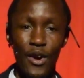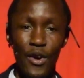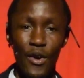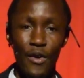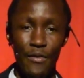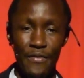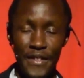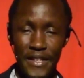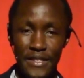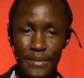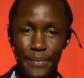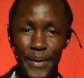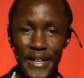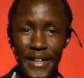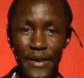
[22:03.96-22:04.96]
of this
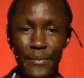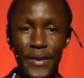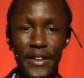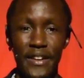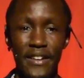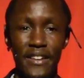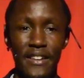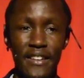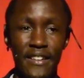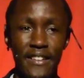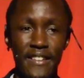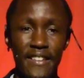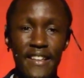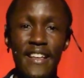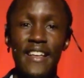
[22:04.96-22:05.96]
pandemic.
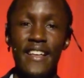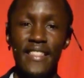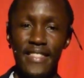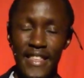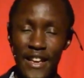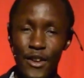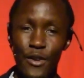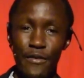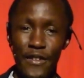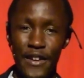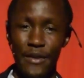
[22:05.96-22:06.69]
Thank you very